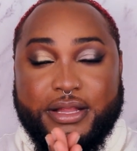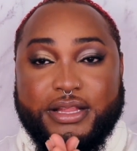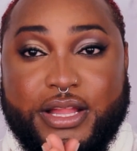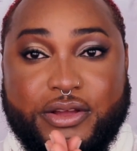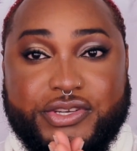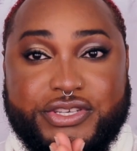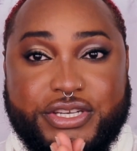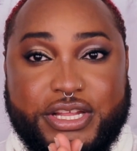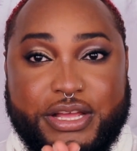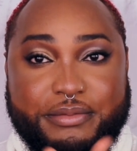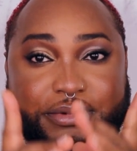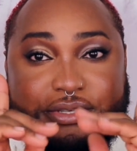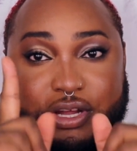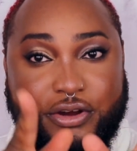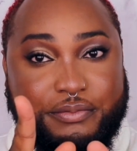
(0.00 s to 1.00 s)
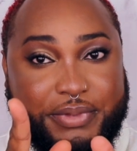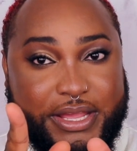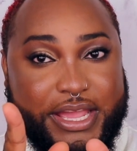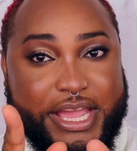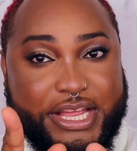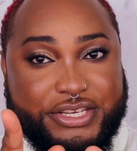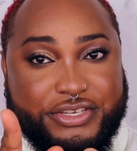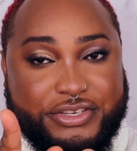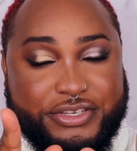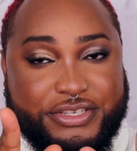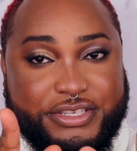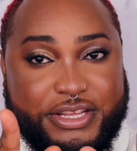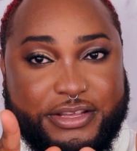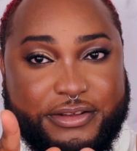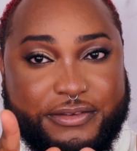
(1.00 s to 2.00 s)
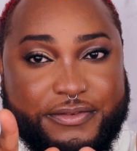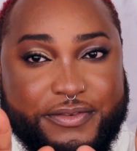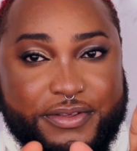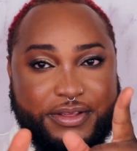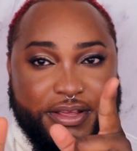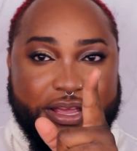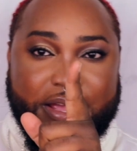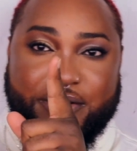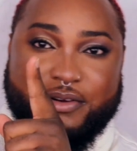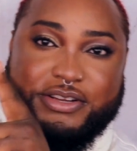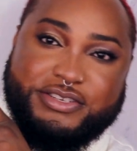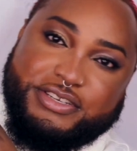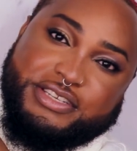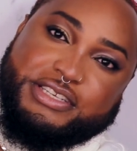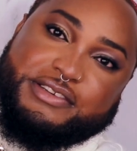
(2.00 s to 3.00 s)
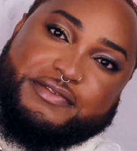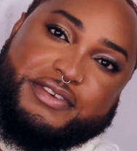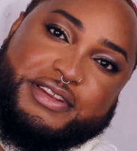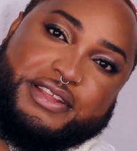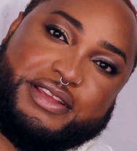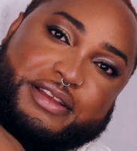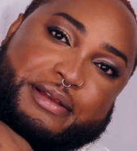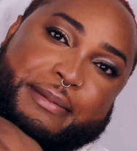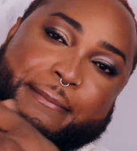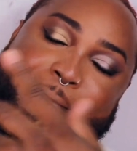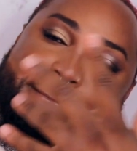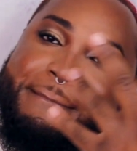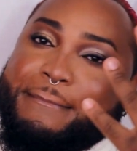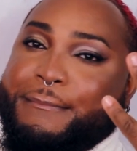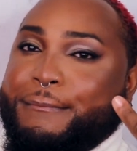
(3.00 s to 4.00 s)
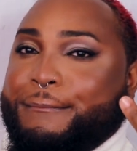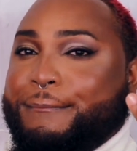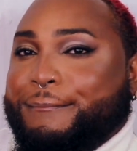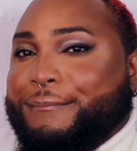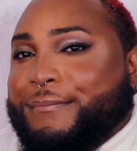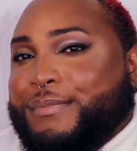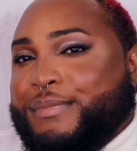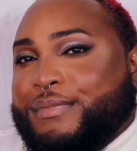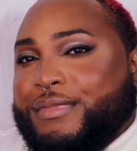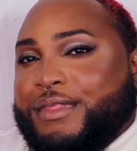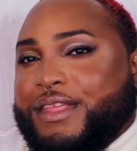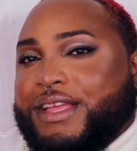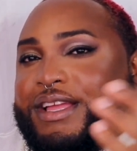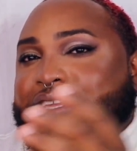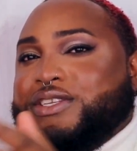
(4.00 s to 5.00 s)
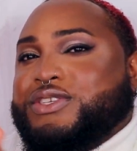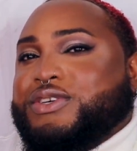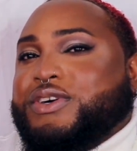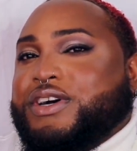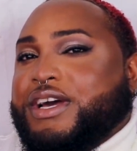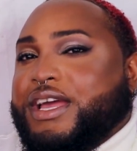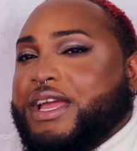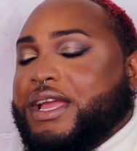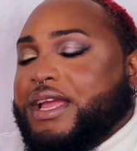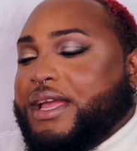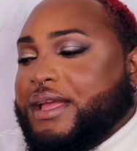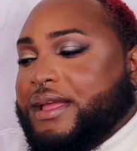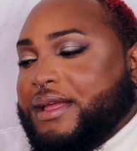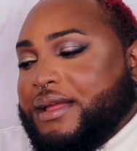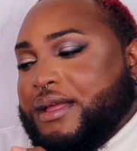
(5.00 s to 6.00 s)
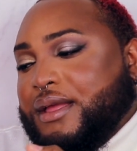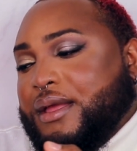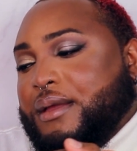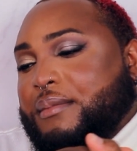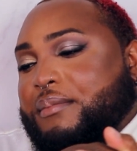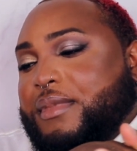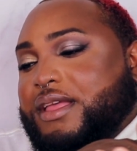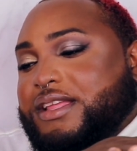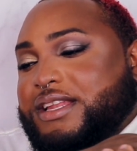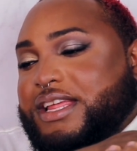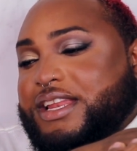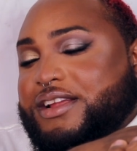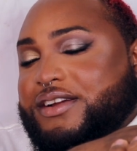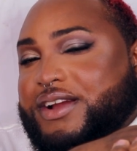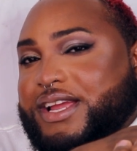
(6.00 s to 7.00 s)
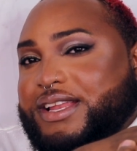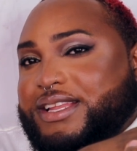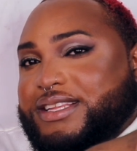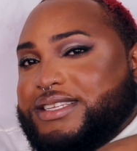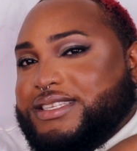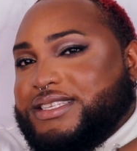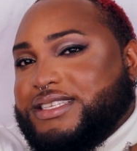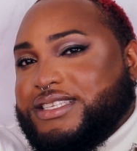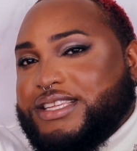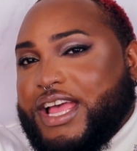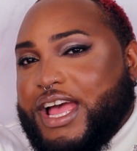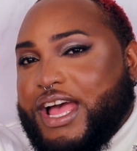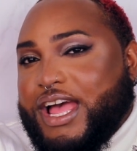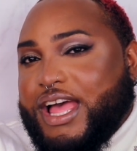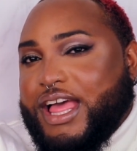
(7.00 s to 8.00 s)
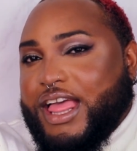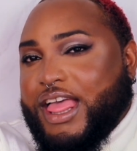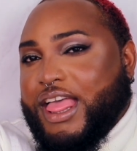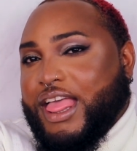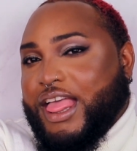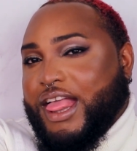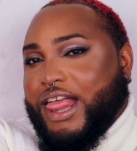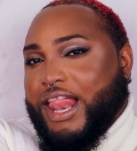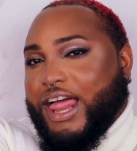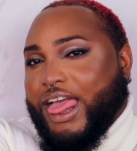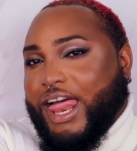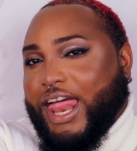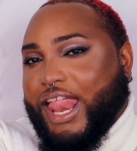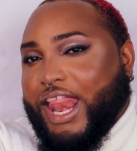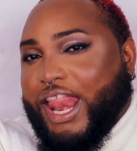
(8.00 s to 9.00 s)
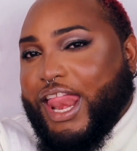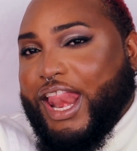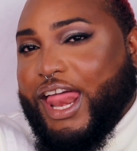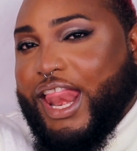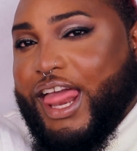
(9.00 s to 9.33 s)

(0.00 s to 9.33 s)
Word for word: lotion up, don't be ashy yourself, and watch another video. Enjoy melanated greatness. Ah,